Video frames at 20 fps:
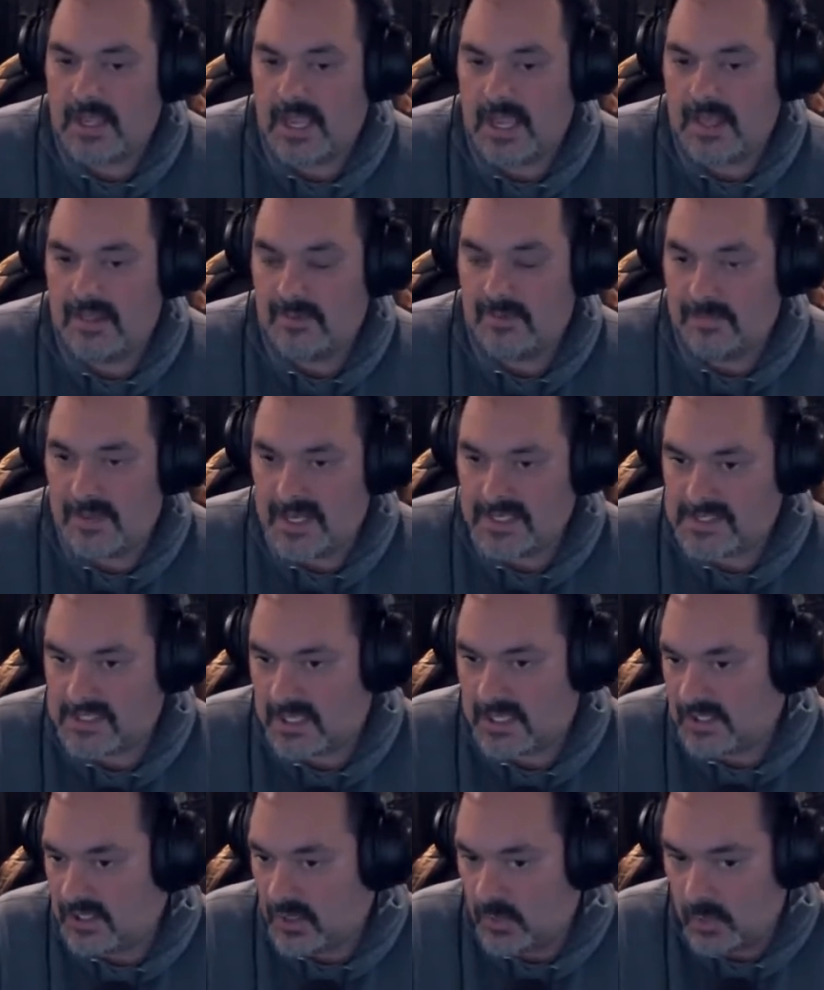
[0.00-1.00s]
and then
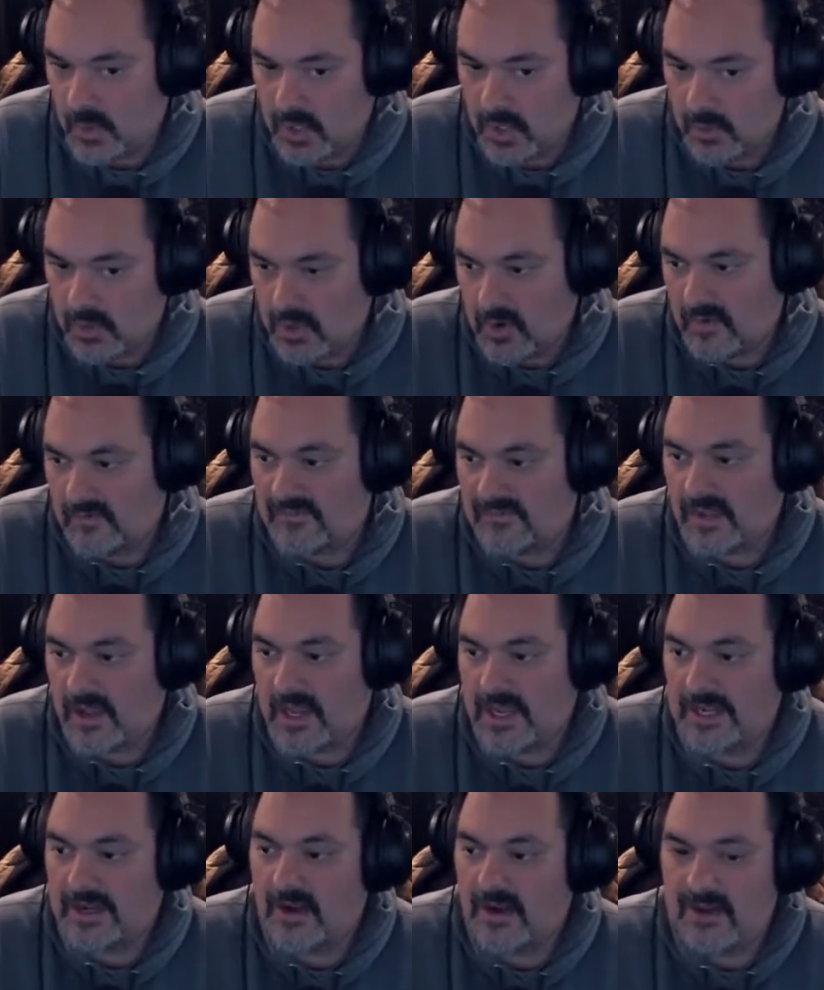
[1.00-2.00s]
basically your wheel will go
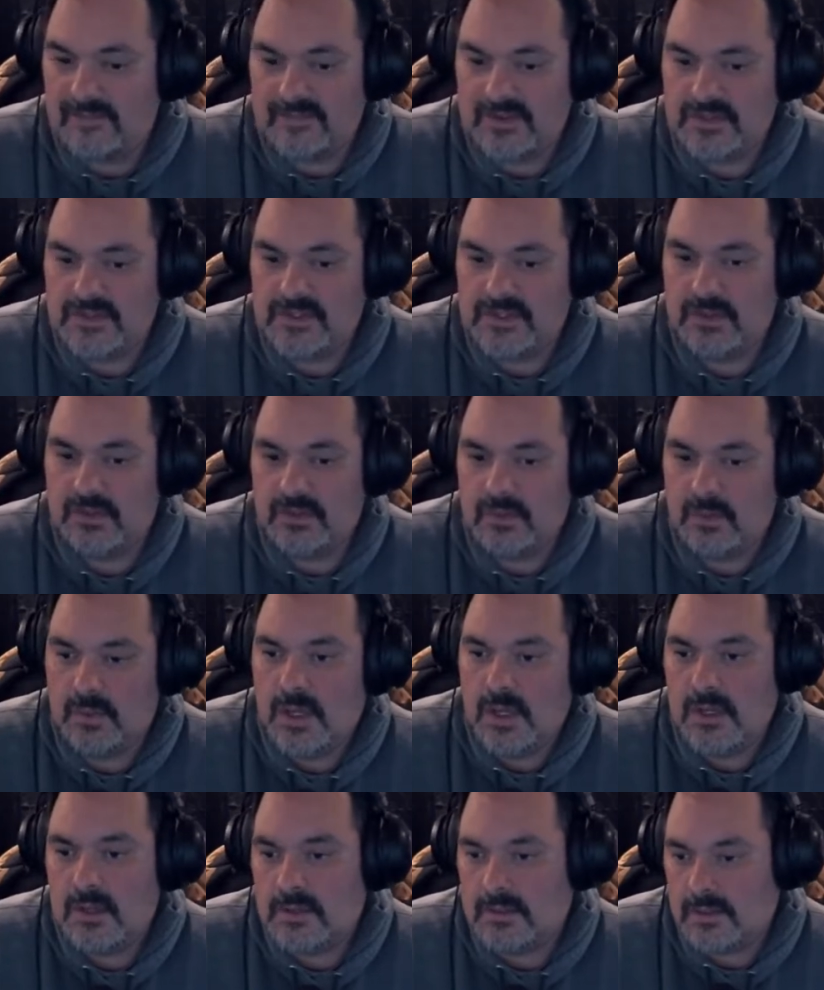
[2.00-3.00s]
flying off into
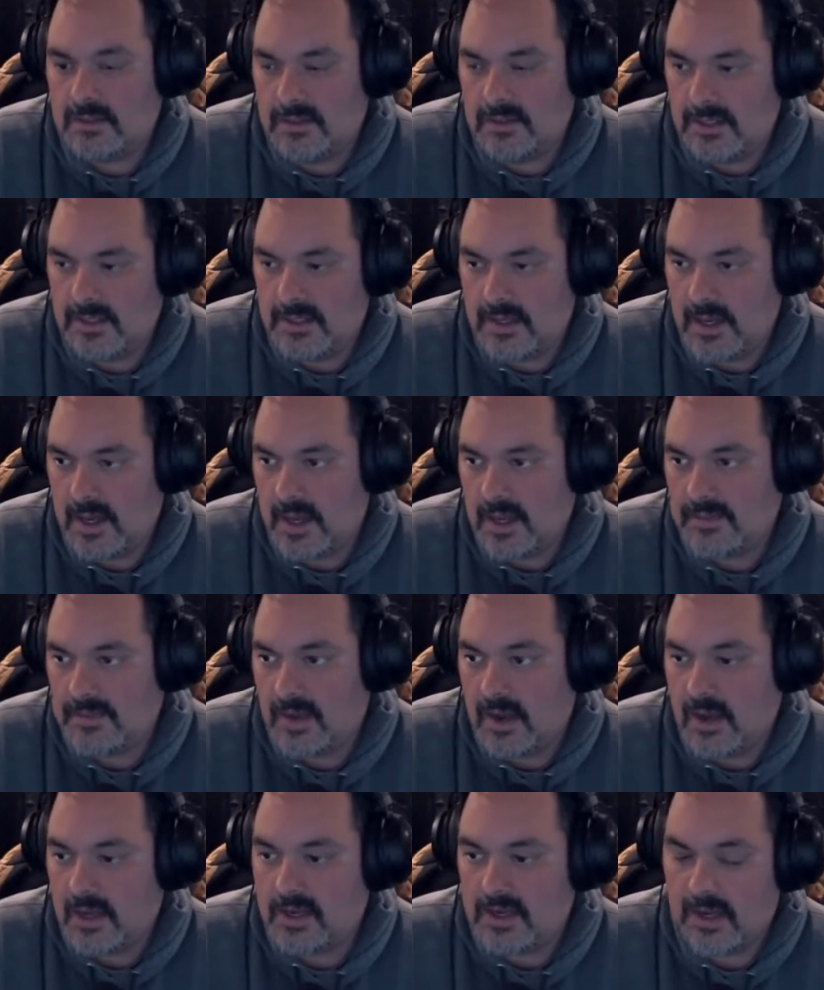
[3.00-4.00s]
the uh,
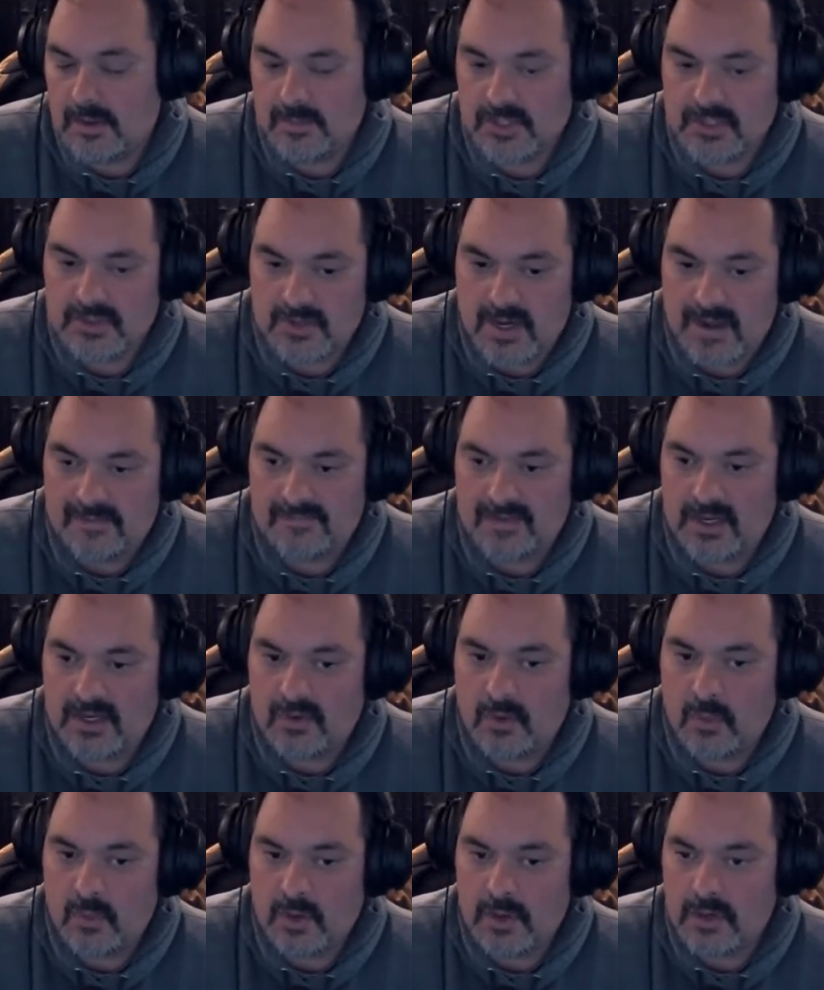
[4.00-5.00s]
the oncoming
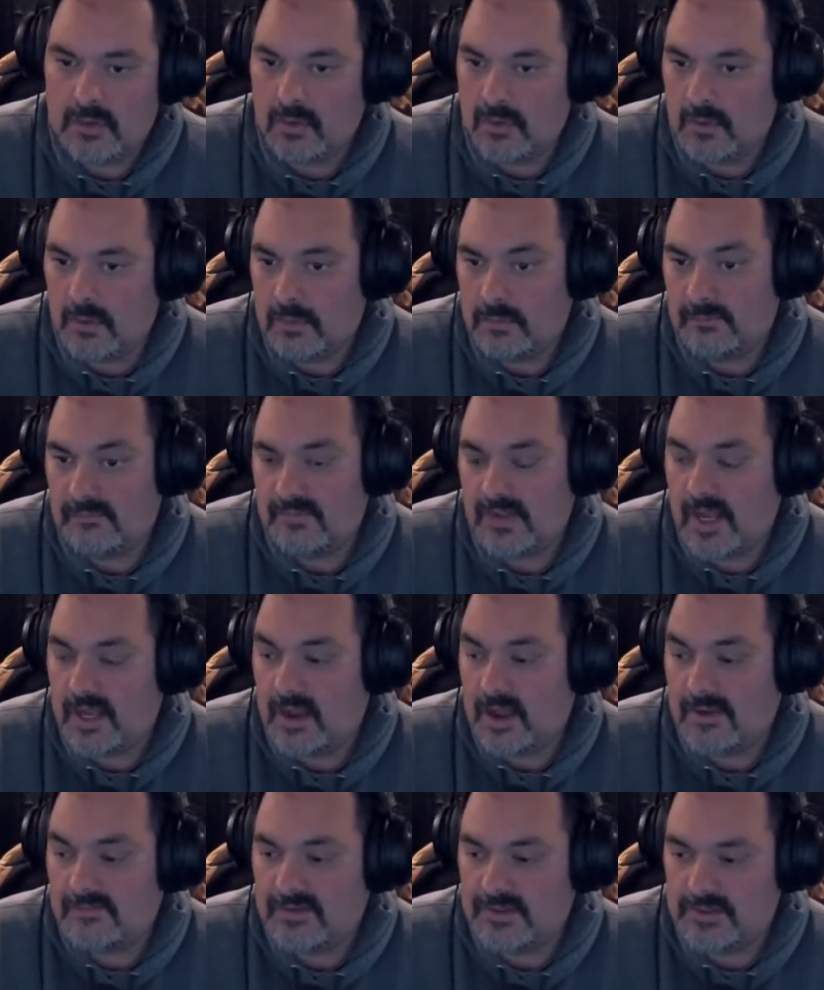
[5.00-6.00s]
traffic, or it'll fly
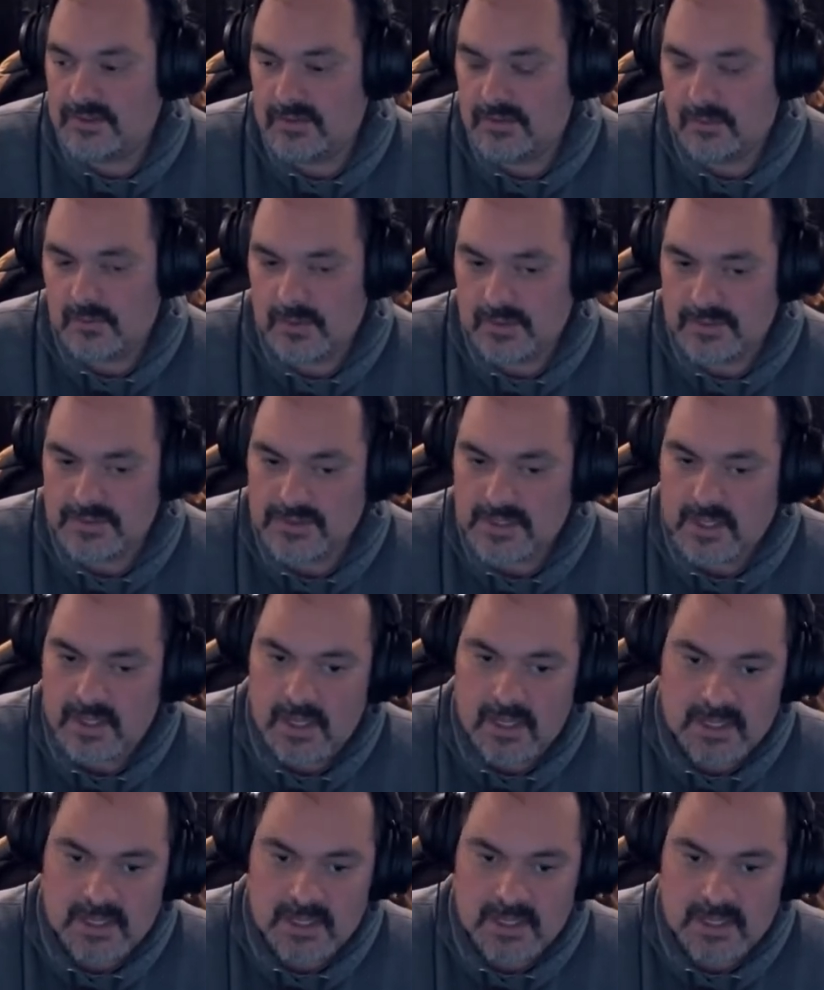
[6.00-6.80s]
off into the woods.